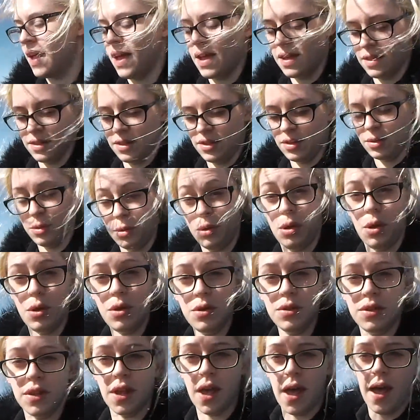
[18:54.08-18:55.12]
until low
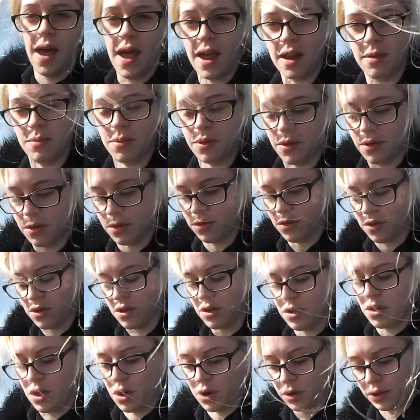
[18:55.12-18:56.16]
tide because you
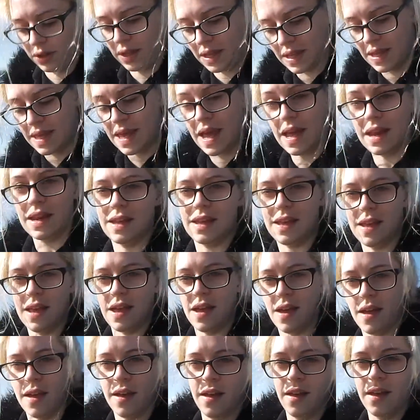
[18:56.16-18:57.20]
can only get
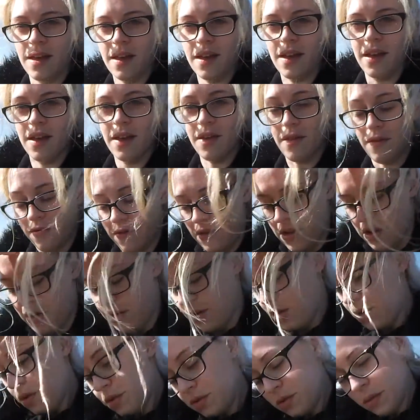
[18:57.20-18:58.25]
here via a
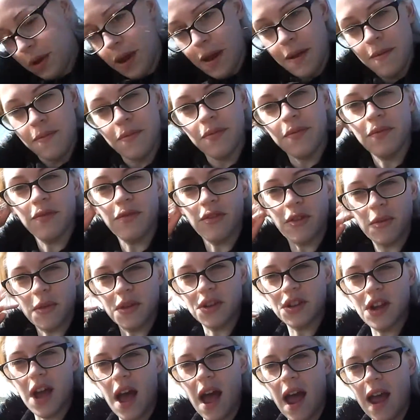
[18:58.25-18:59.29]
causeway at
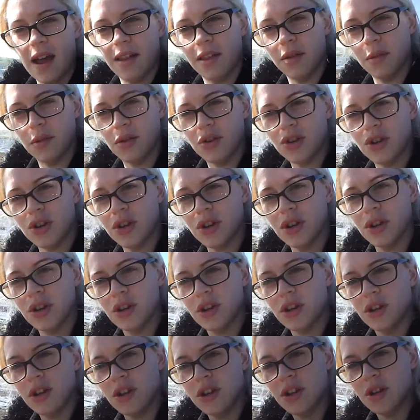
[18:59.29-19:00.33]
tides, which
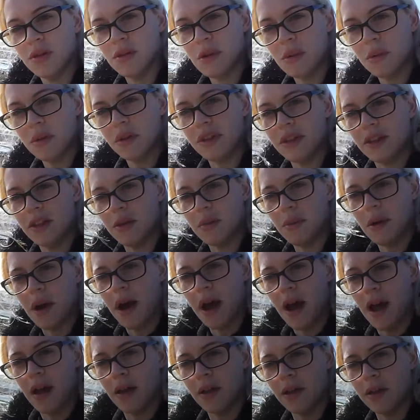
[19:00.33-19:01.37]
we see the
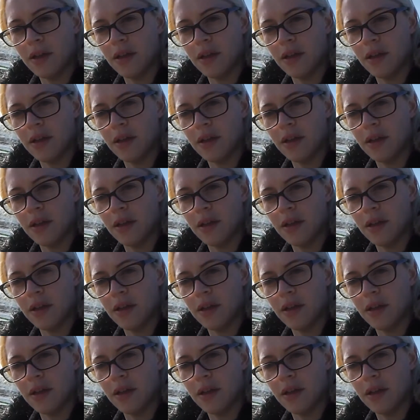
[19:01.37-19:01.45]
path